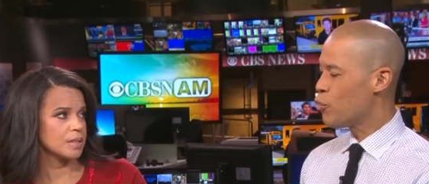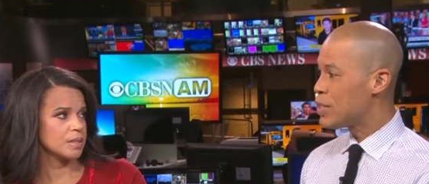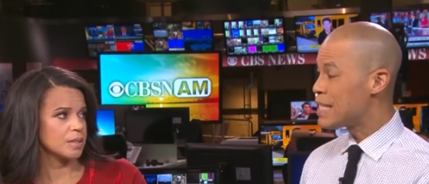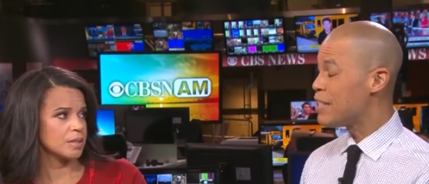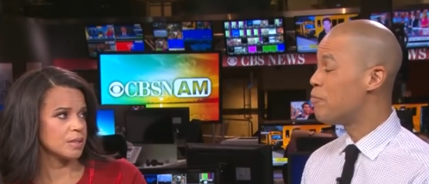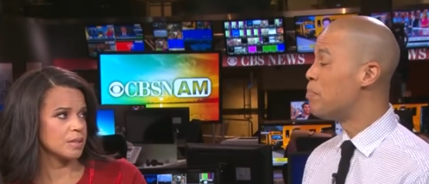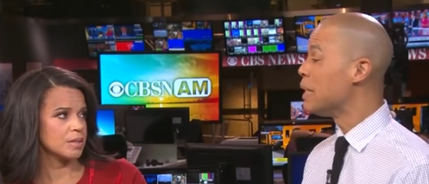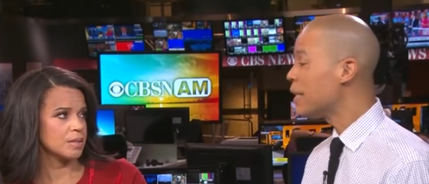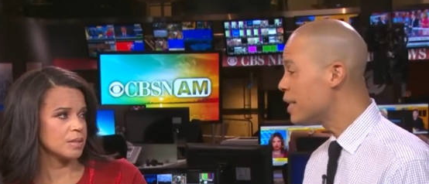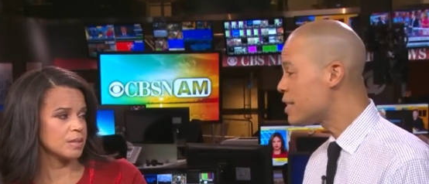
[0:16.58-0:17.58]
Speaker 1: receive
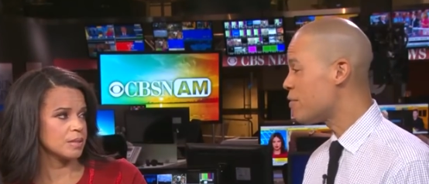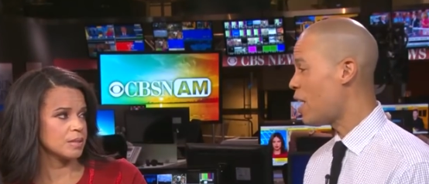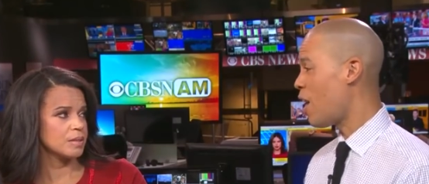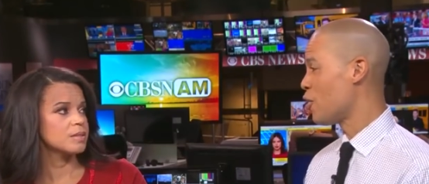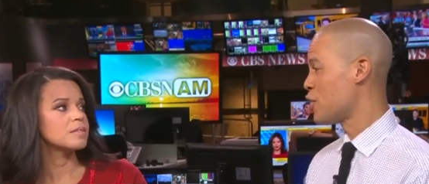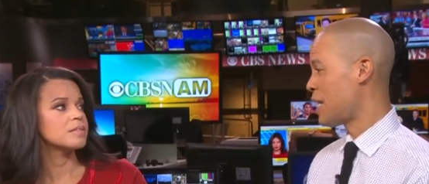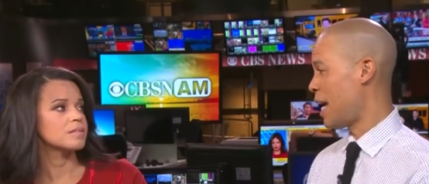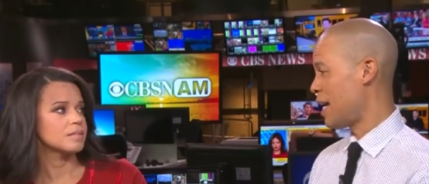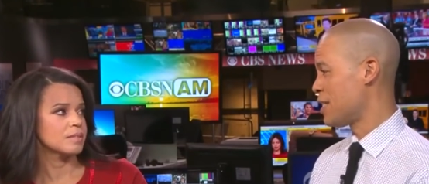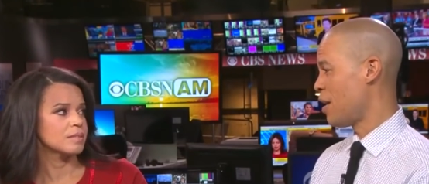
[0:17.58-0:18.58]
billions of dollars in
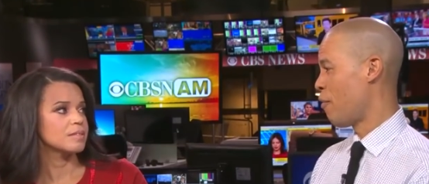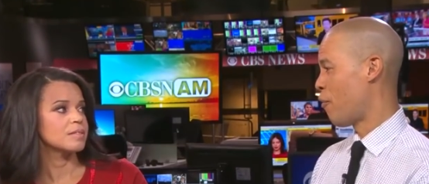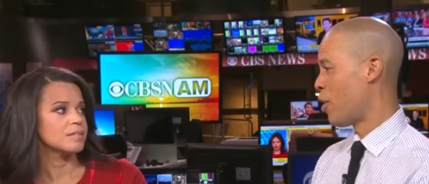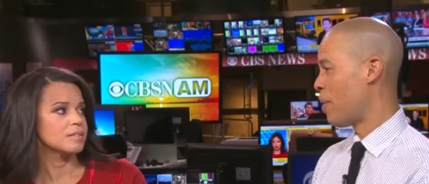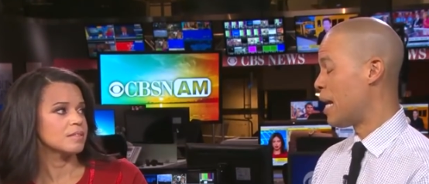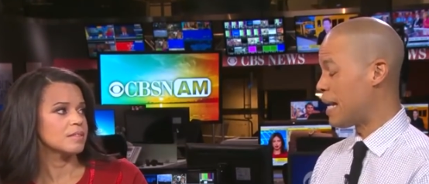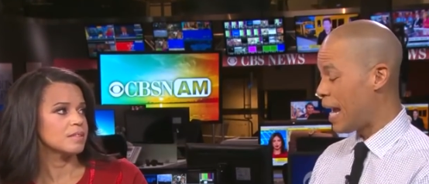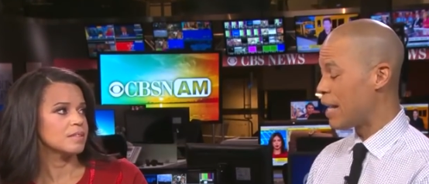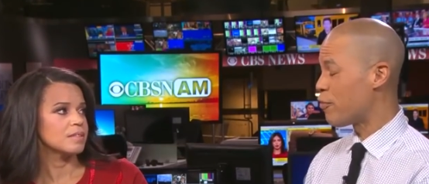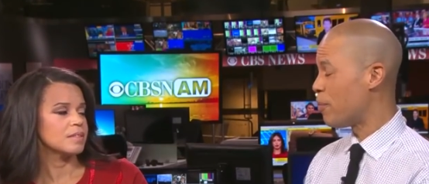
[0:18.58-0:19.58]
aids from an
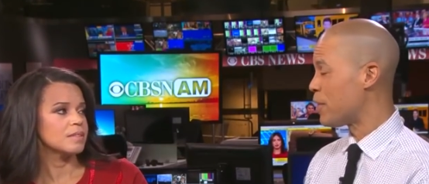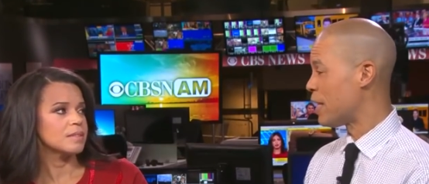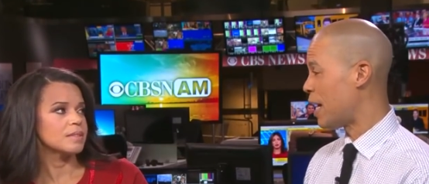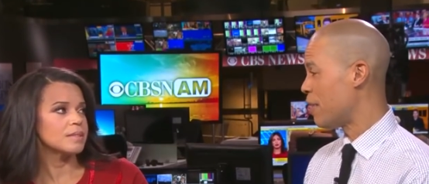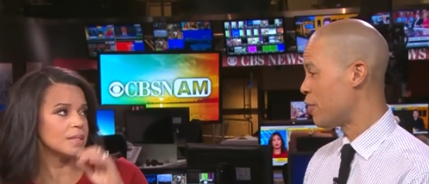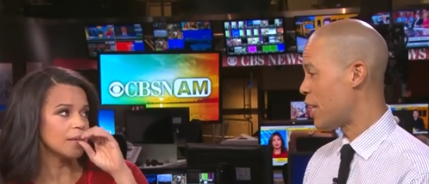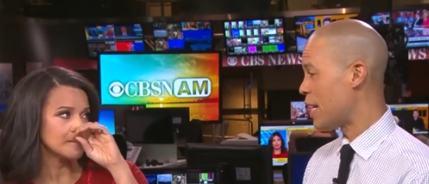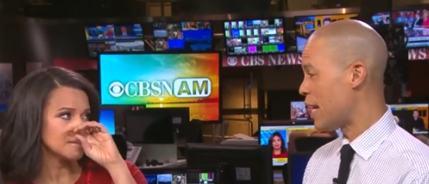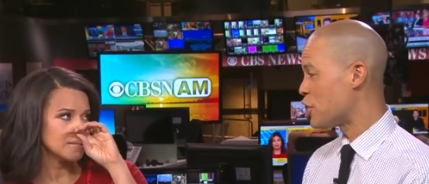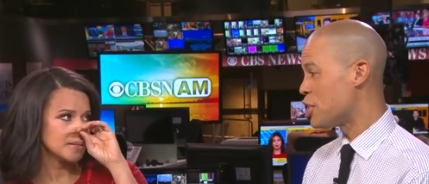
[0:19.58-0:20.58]
aid from the United, yeah. United,
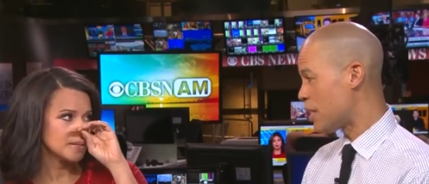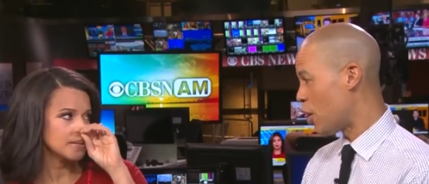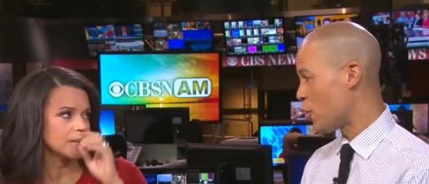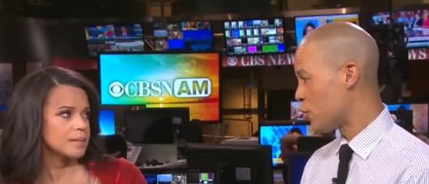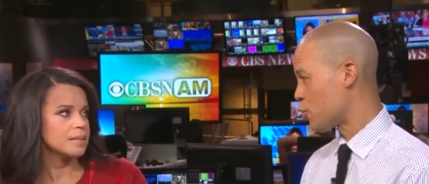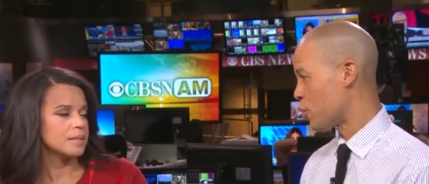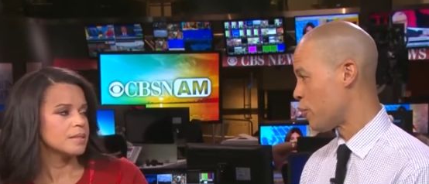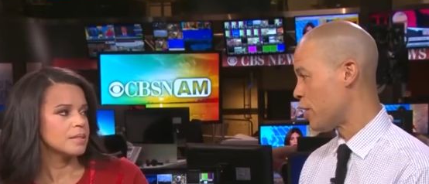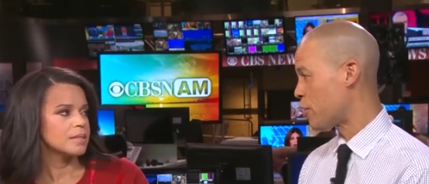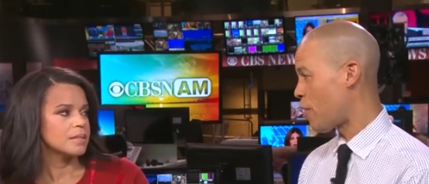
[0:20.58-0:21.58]
Nations and other sort of
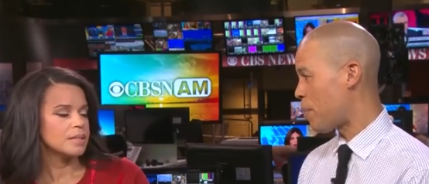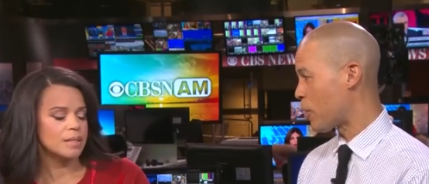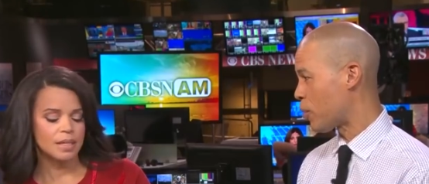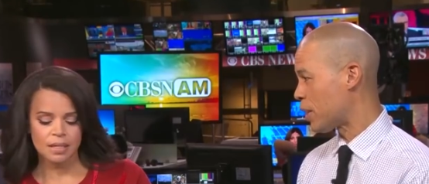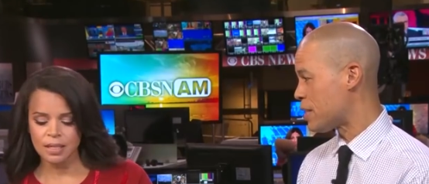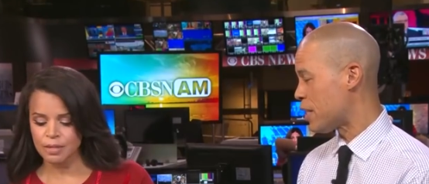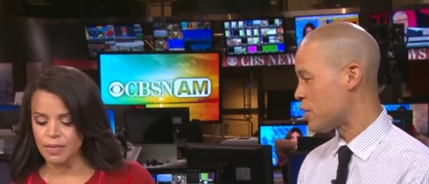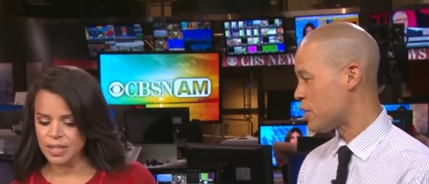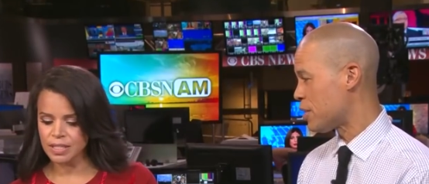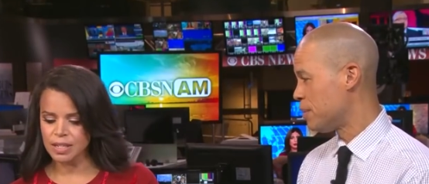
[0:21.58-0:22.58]
philanthropic organizations. It's a
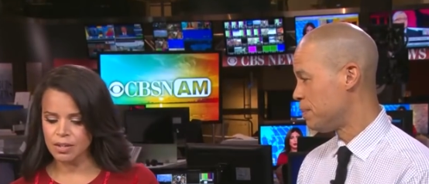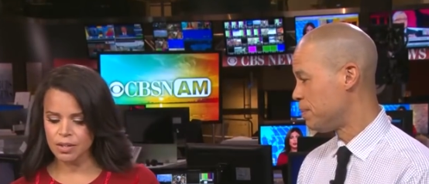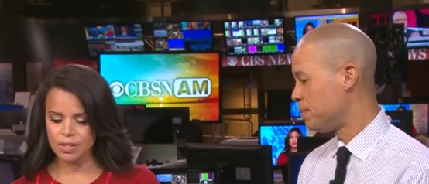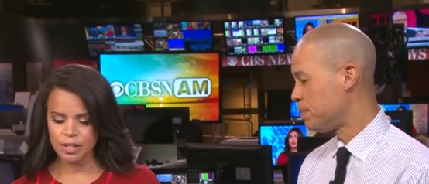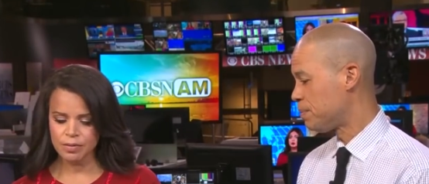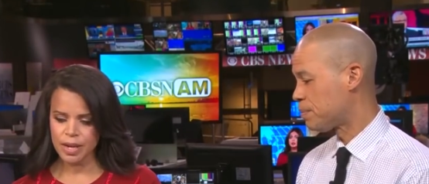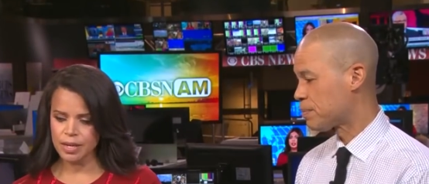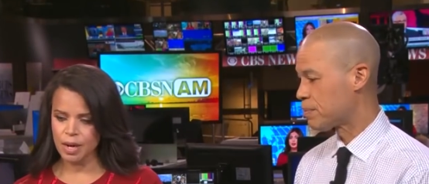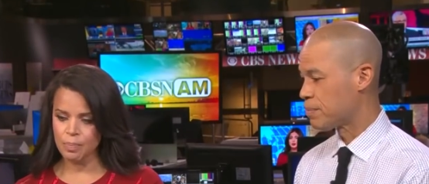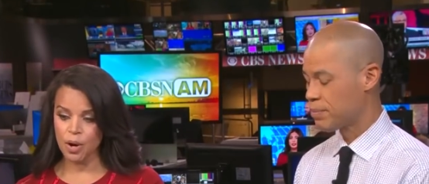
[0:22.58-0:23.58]
Speaker 2: fascinating article I read,
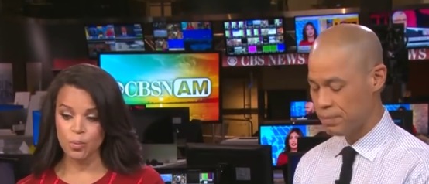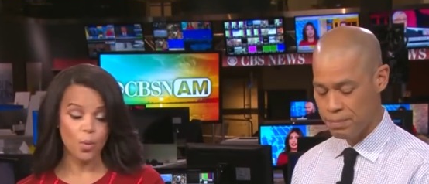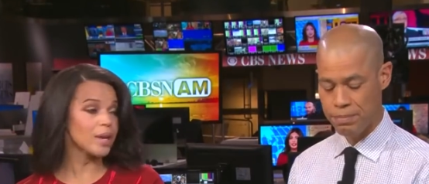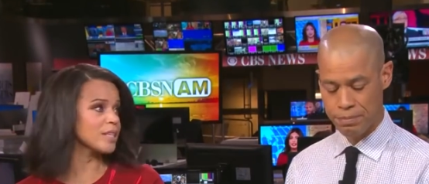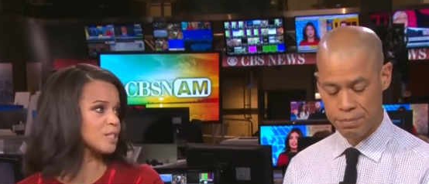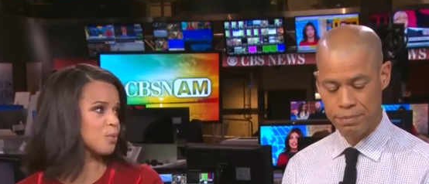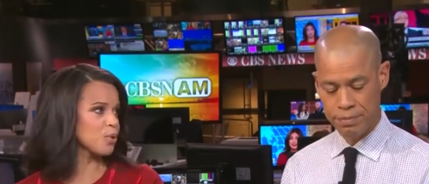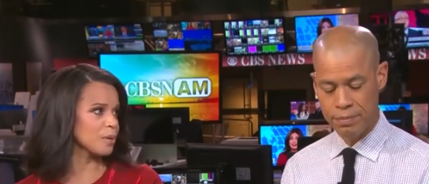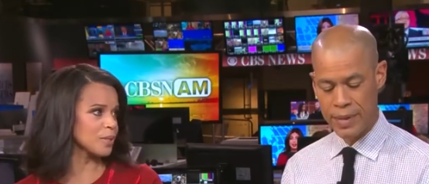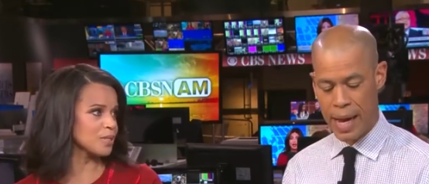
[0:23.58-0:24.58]
a uh, part one this
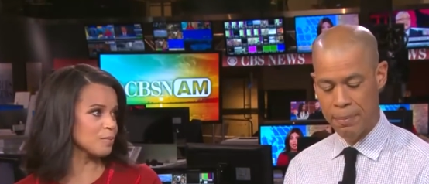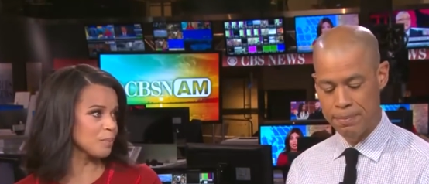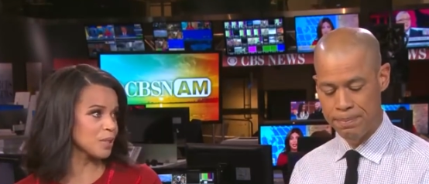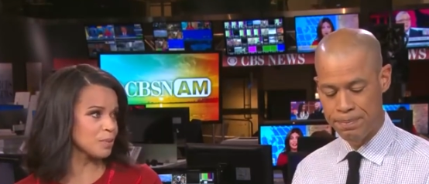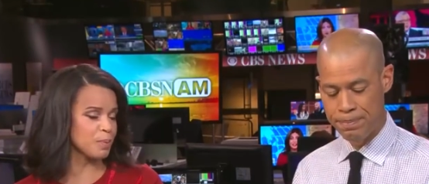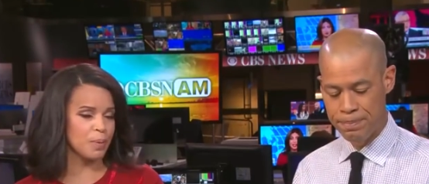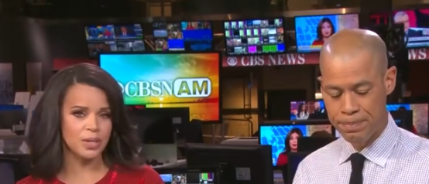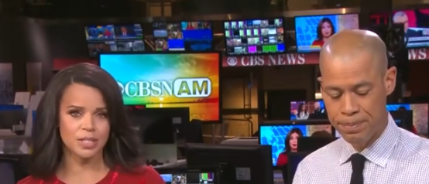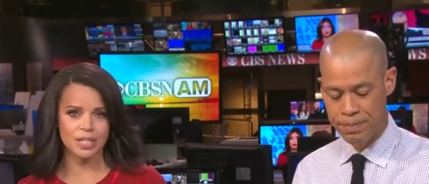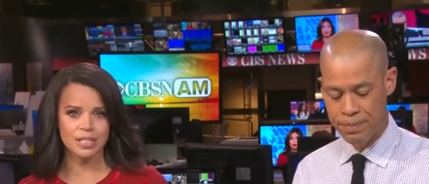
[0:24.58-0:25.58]
morning, but yeah. there's
Speaker 1: multiple parts
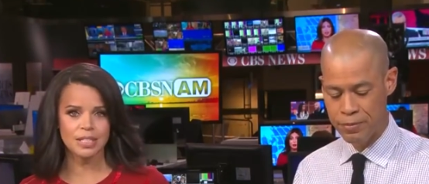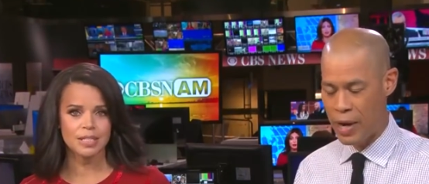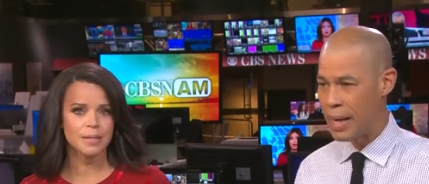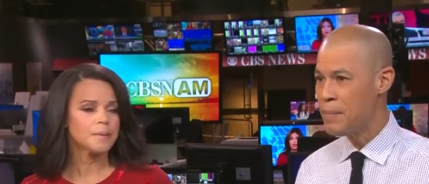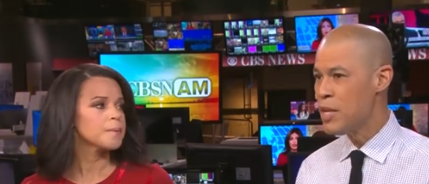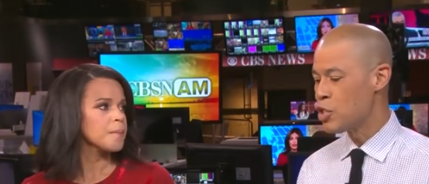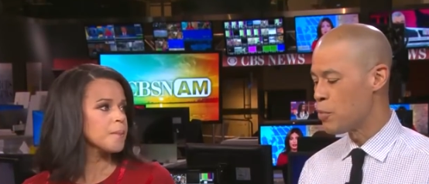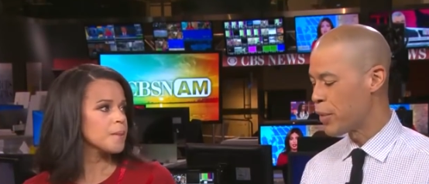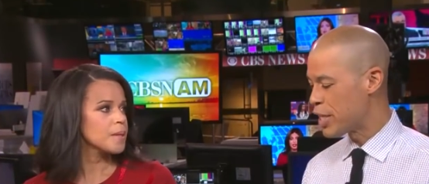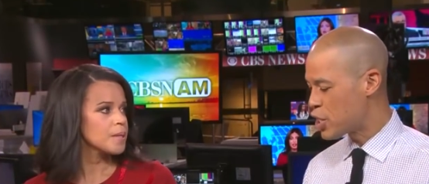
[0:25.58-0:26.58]
to this. Right. So
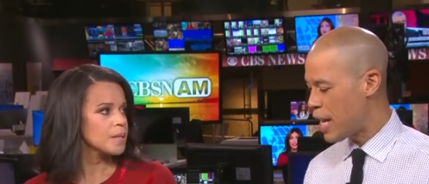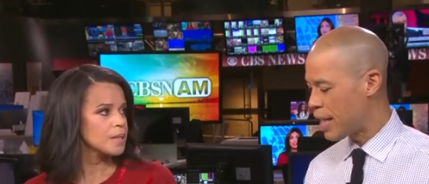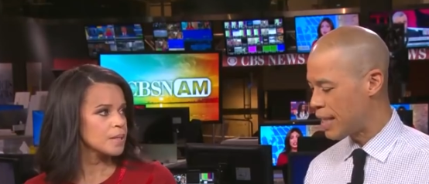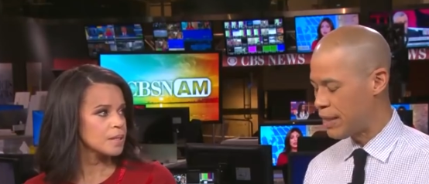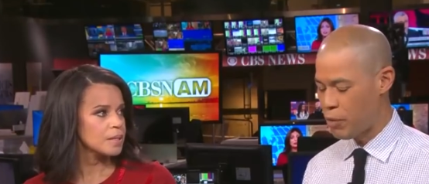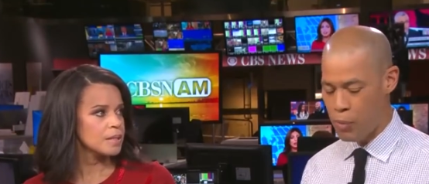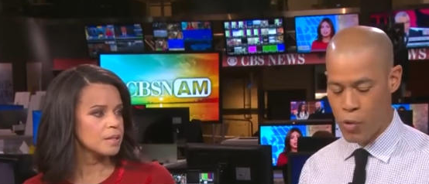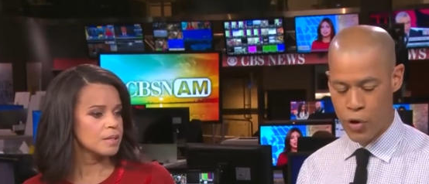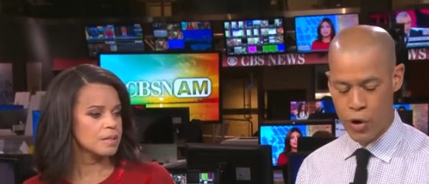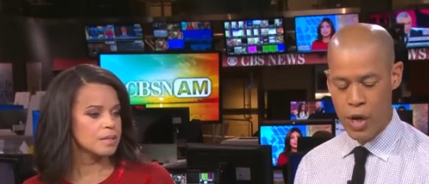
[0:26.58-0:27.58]
Maria Cheng, the
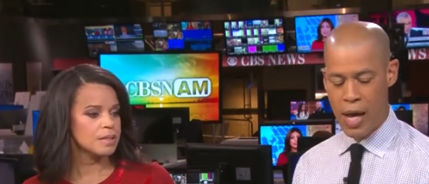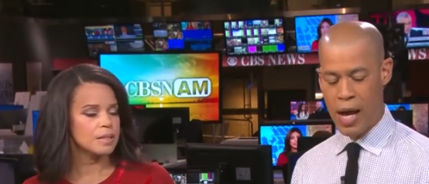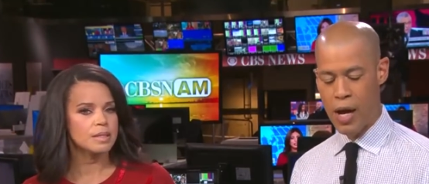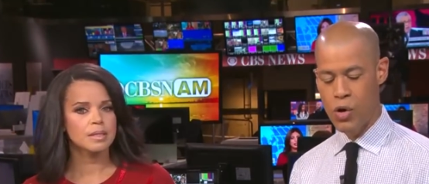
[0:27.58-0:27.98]
reporter uh,